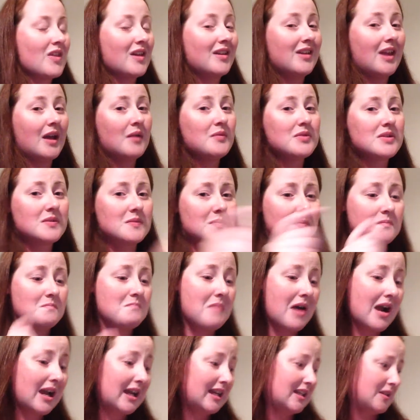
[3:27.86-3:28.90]
that was
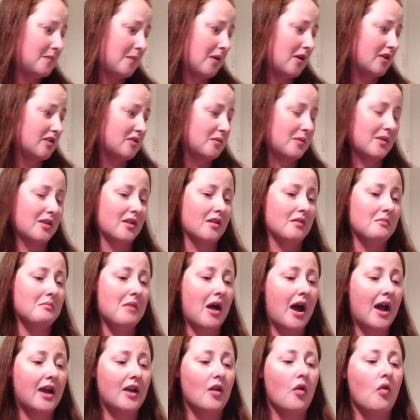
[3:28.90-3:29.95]
my experience with them.
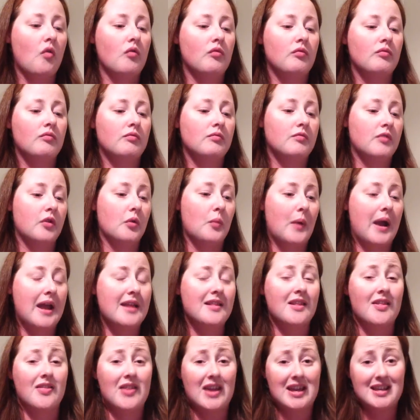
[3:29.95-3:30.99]
The way
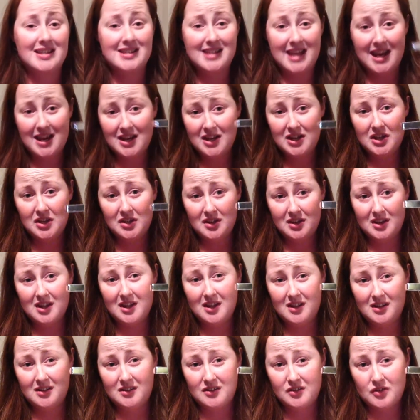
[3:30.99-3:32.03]
that they say
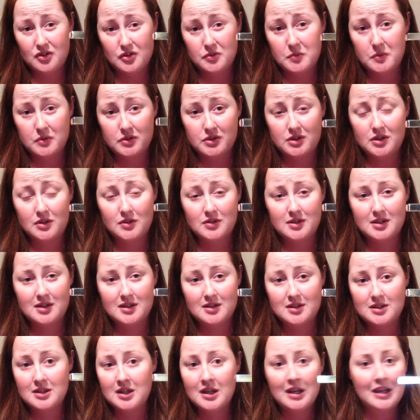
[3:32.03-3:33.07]
that you're supposed to use
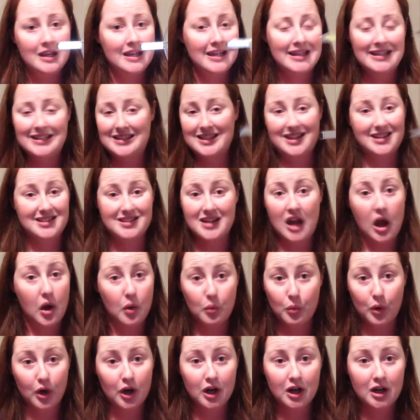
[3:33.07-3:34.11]
this does
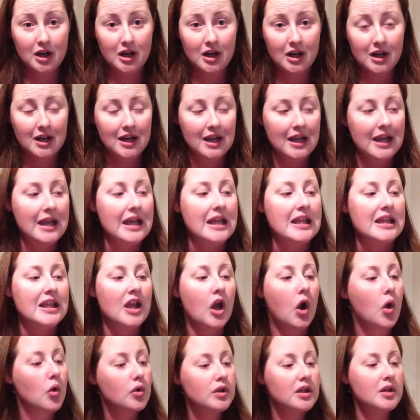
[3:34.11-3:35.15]
not work. The
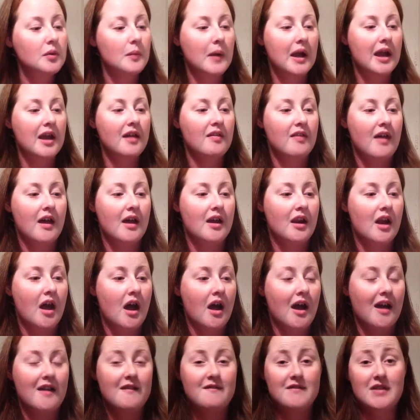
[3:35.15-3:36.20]
only way that
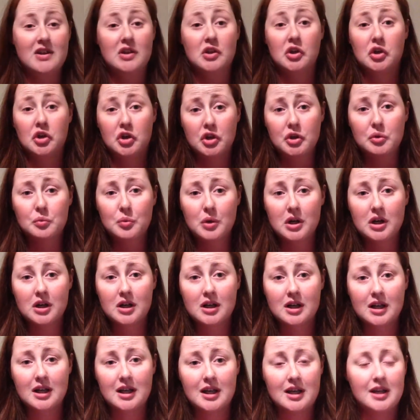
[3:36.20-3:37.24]
I feel it could
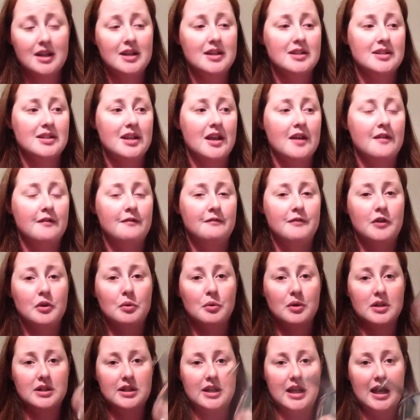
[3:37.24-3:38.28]
work is if you
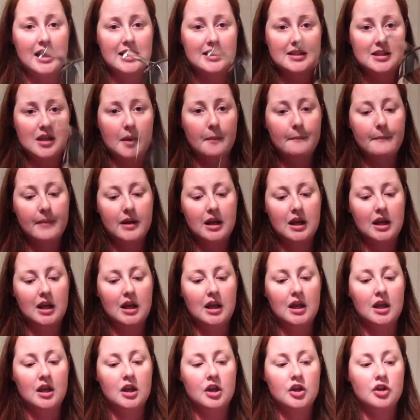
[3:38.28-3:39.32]
were to get
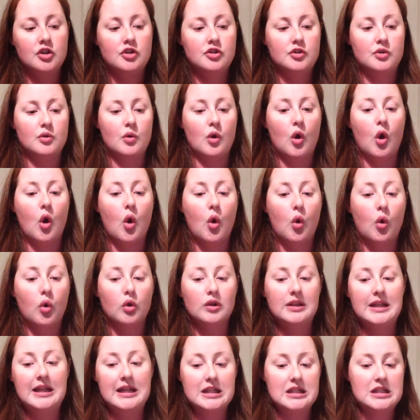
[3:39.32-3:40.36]
somebody to
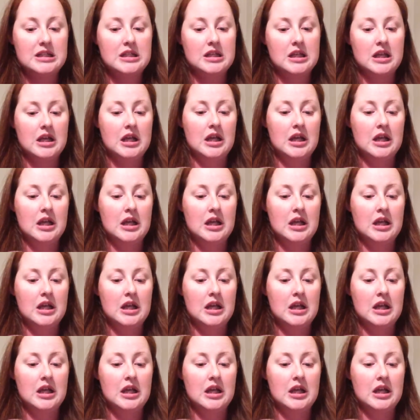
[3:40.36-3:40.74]
hold it